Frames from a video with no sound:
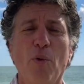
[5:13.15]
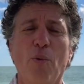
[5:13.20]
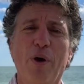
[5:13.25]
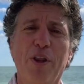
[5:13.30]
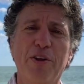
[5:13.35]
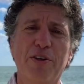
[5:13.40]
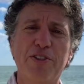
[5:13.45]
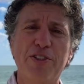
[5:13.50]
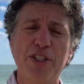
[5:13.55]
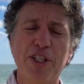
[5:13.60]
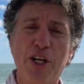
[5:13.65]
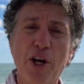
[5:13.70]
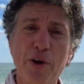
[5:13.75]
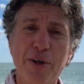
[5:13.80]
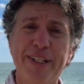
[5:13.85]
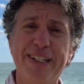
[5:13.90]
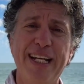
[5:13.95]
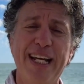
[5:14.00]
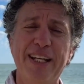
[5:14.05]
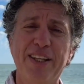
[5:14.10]
Whether it's
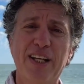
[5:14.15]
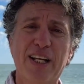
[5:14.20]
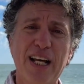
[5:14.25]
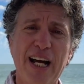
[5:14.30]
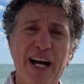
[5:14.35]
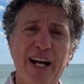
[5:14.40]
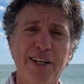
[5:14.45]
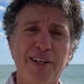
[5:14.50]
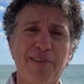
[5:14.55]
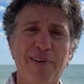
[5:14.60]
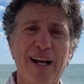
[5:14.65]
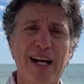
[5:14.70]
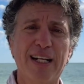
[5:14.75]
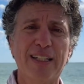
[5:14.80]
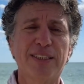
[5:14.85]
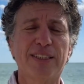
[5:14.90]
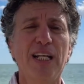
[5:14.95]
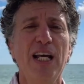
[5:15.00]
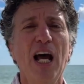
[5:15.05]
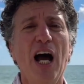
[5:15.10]
negotiating the
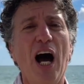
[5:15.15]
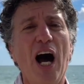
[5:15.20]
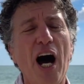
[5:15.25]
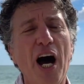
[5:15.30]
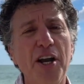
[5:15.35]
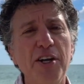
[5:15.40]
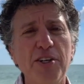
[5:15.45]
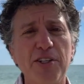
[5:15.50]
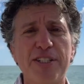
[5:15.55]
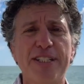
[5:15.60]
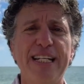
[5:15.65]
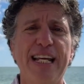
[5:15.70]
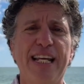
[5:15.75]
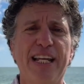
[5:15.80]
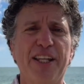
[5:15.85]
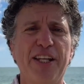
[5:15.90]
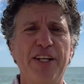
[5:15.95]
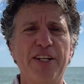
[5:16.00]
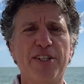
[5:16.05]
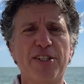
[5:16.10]
contracts, understanding
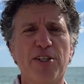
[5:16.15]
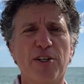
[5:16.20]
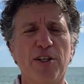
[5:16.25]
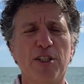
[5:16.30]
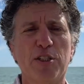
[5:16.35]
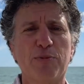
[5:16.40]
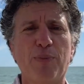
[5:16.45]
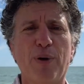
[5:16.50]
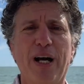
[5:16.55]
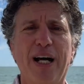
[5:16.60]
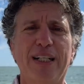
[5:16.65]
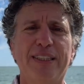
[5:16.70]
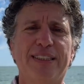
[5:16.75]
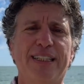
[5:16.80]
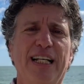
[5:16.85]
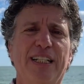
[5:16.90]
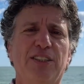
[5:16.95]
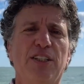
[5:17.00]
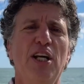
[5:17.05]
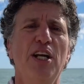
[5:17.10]
the insurance
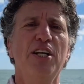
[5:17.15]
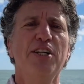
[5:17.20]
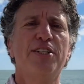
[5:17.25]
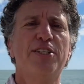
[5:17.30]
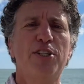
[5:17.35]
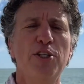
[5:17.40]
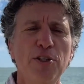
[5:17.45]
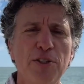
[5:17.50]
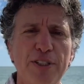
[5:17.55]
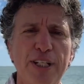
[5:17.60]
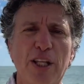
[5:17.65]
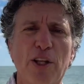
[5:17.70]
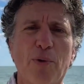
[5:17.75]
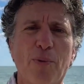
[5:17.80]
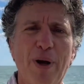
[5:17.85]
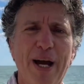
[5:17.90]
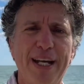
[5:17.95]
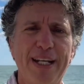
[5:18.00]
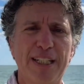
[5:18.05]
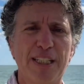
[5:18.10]
process, choosing the
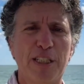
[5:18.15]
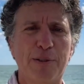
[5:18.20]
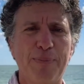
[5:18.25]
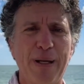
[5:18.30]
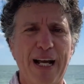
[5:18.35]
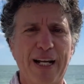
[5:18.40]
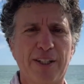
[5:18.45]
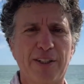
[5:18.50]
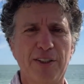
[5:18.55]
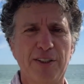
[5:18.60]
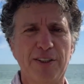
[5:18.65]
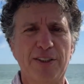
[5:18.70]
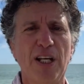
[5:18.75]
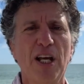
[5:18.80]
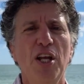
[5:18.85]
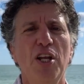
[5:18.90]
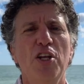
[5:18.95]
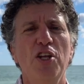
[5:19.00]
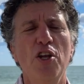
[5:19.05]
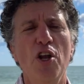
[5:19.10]
right inspectors,
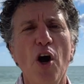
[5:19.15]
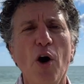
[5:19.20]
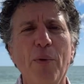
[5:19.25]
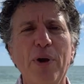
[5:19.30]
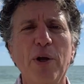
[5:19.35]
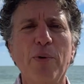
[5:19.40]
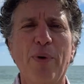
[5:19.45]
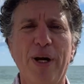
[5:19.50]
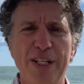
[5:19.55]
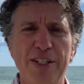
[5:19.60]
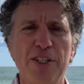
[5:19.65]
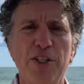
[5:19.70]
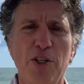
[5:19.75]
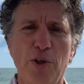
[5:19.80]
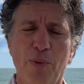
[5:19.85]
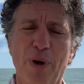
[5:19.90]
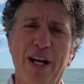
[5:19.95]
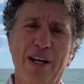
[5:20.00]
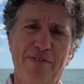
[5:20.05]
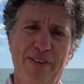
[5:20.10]
knowing when to do
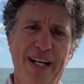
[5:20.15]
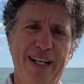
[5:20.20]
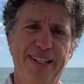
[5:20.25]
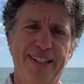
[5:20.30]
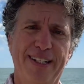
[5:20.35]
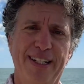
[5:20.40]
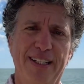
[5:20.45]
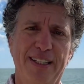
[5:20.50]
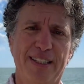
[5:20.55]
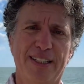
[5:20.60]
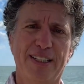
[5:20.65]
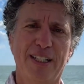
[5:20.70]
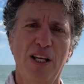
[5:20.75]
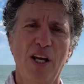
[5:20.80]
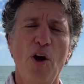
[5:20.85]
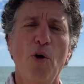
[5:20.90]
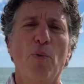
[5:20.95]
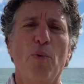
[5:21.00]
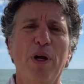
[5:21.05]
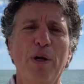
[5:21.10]
renovations,
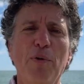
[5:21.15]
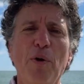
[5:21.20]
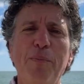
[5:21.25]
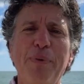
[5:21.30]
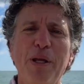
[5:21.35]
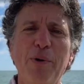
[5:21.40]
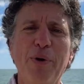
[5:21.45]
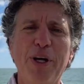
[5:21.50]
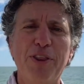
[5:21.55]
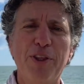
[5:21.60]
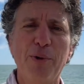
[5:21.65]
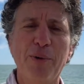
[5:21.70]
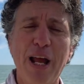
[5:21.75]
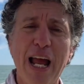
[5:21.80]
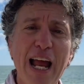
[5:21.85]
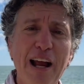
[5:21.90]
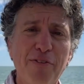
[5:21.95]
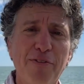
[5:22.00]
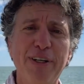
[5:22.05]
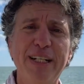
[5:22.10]
we will be with you
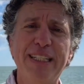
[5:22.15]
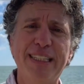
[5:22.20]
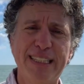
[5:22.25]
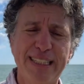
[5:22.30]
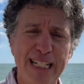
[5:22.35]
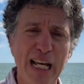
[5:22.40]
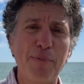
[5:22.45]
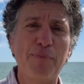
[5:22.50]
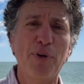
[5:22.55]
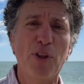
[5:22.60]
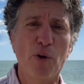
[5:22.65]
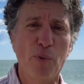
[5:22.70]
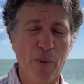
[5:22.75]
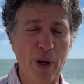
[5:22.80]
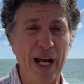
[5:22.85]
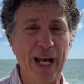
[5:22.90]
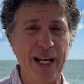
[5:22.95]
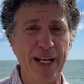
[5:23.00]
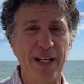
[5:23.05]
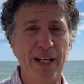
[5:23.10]
every step of the
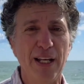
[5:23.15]
way.